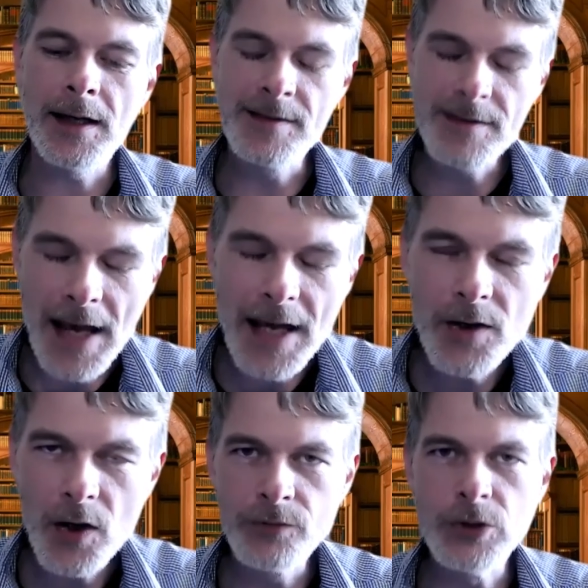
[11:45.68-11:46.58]

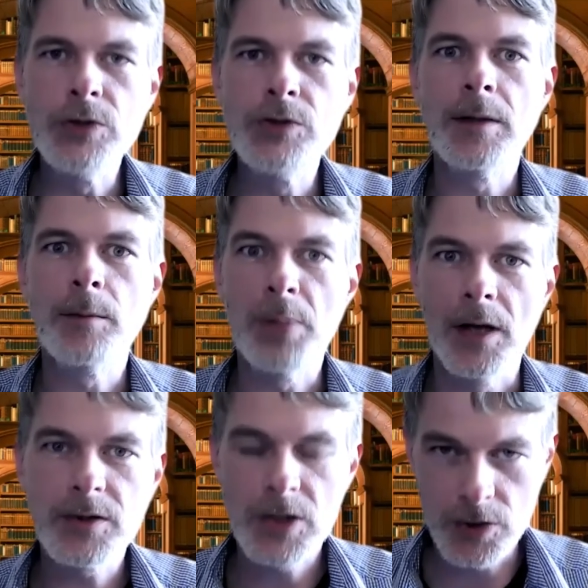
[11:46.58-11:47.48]
Instead of using
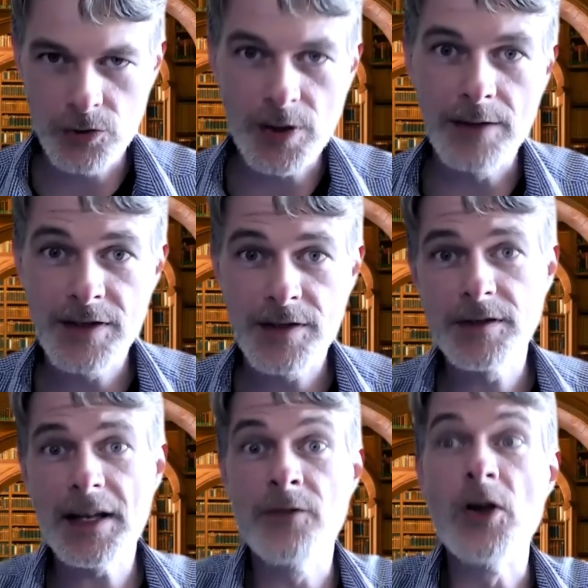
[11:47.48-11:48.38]
plot
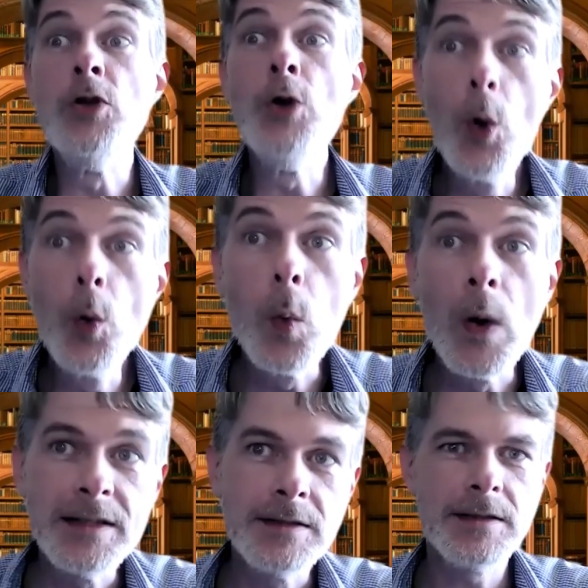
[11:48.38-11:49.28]
contrivances, if a no
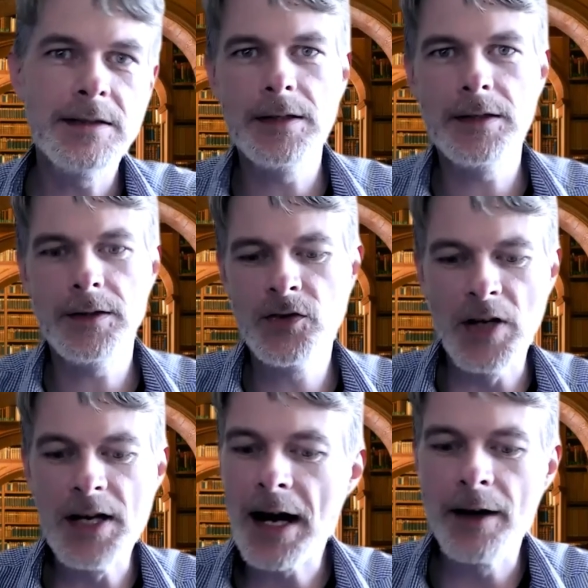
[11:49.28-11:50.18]
win
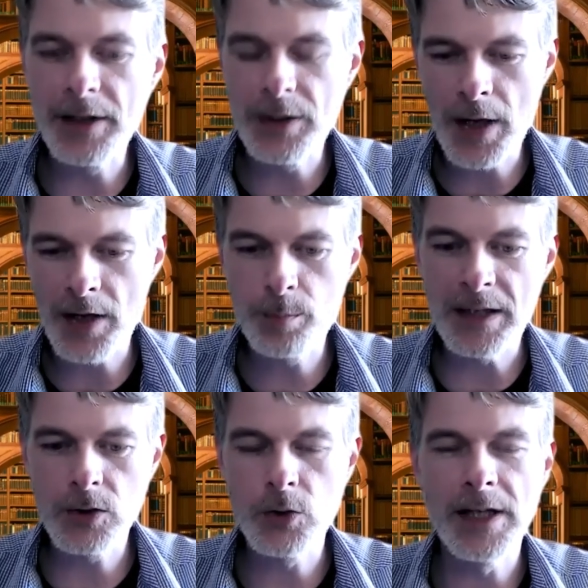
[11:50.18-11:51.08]
scenario has
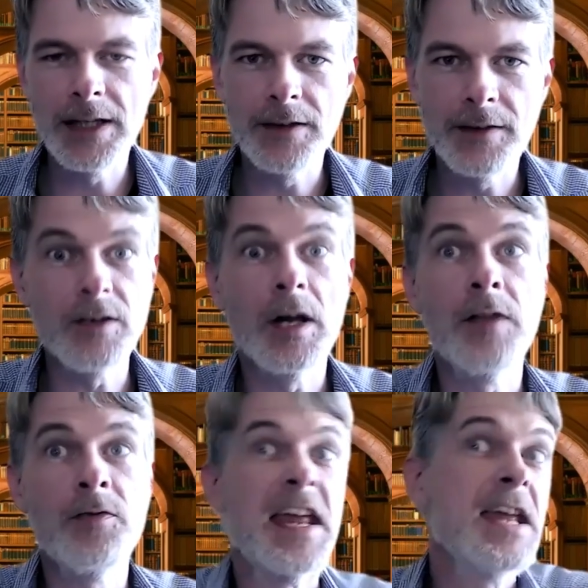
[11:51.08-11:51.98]
been created that
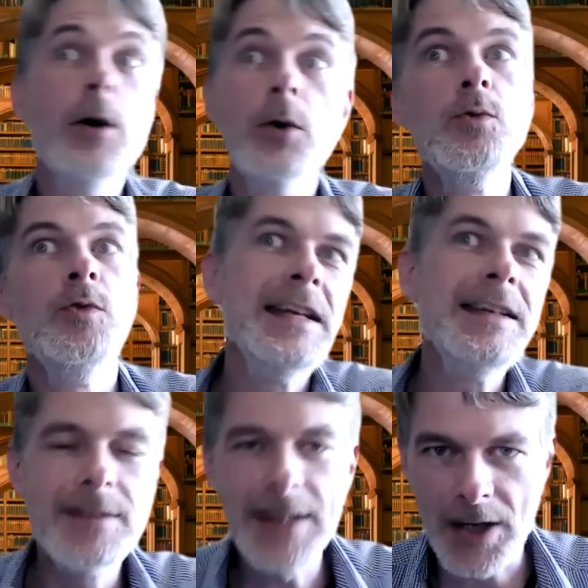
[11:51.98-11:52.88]
the hero
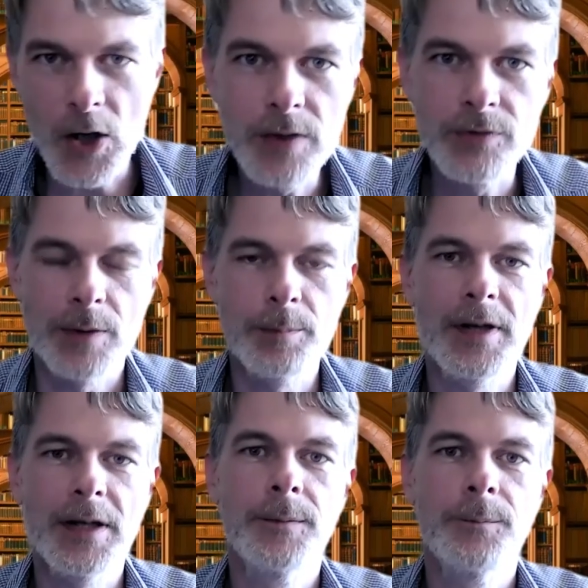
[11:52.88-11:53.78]
needs to get out of
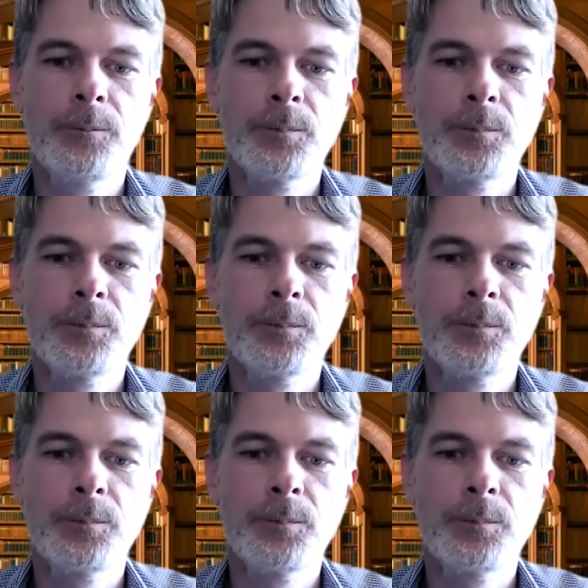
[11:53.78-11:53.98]
something.